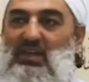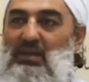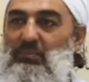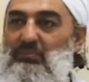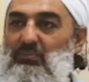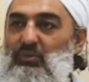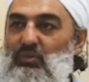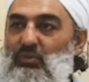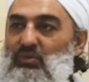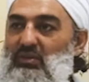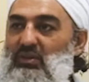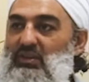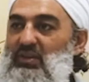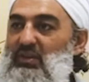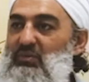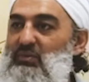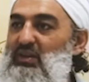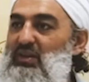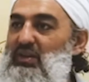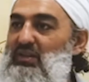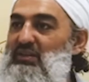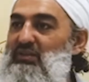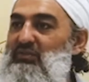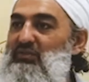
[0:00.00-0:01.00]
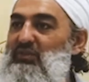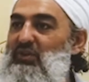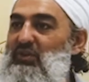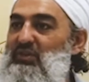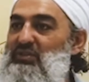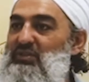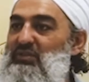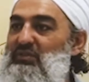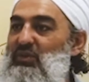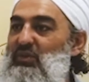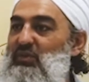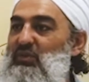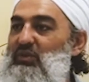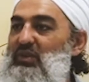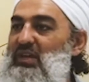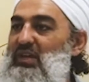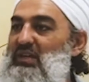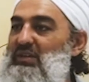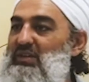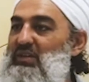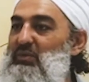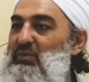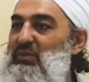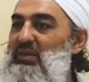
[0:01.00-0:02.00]
that book and they're reading the verse of the
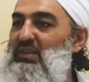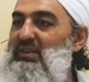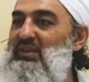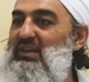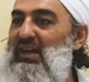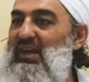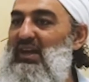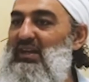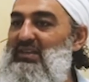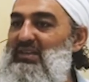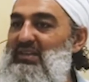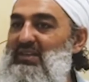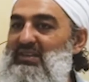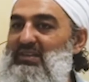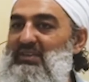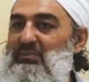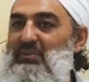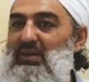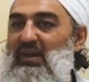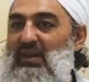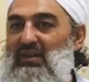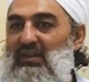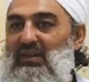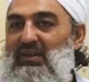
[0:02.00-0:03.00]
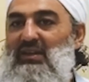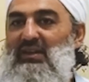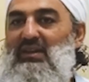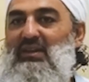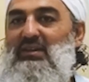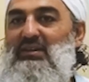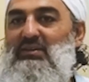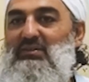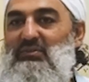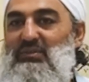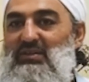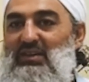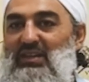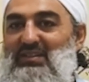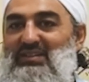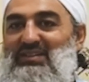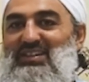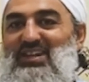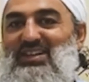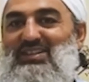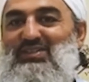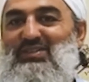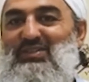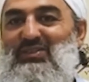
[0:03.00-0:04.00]
Quran, they're reading the hadith about
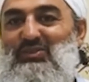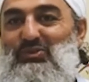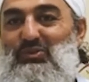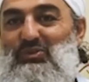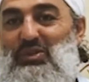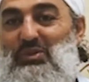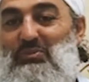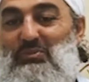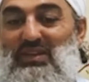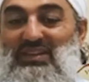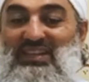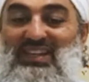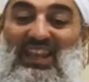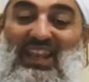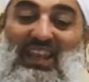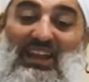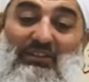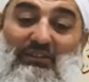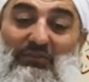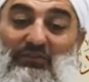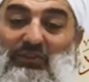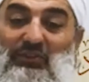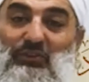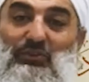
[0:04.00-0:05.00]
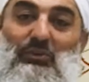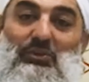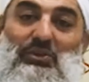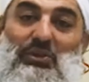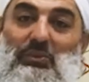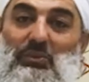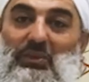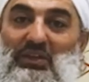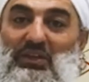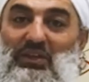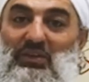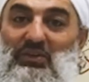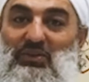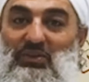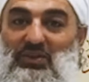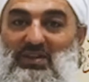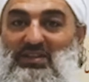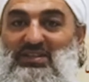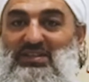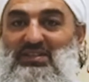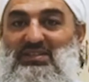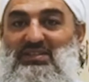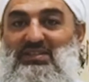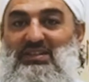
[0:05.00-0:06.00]
renunciation of the dunya, but their love for dunya will
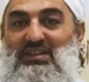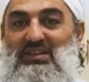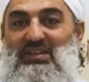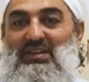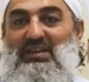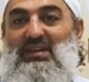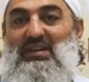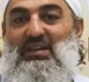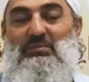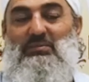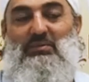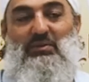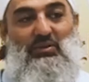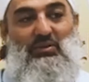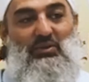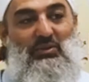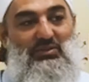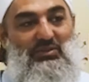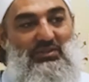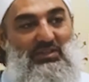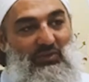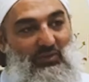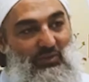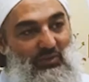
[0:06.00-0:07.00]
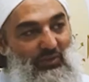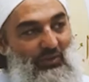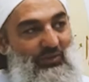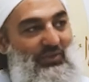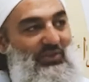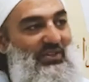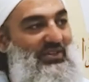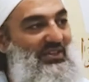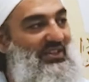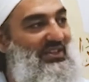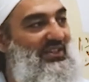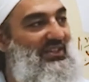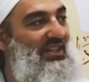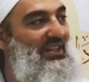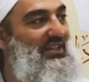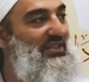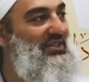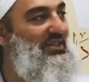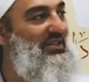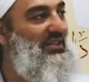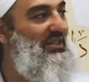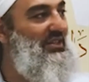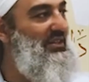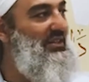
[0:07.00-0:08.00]
increase, because the author's
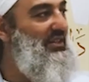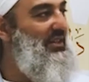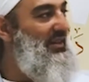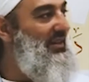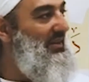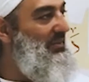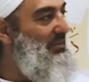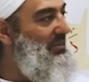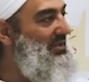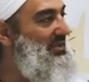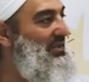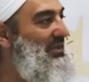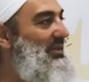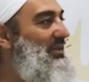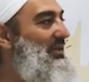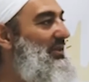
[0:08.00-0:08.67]
intention was to